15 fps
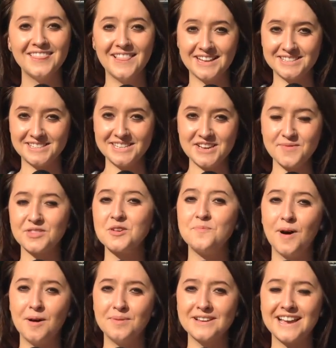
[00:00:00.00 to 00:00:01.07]
Let's see what the
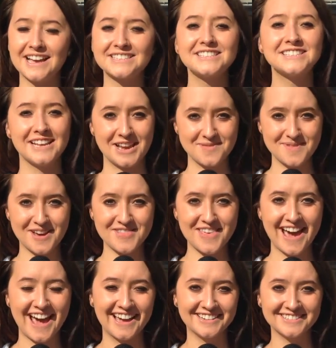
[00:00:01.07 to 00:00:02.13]
public has to say about
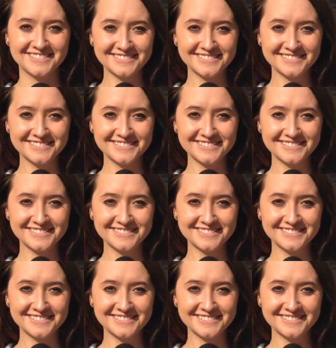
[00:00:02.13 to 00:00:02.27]
that.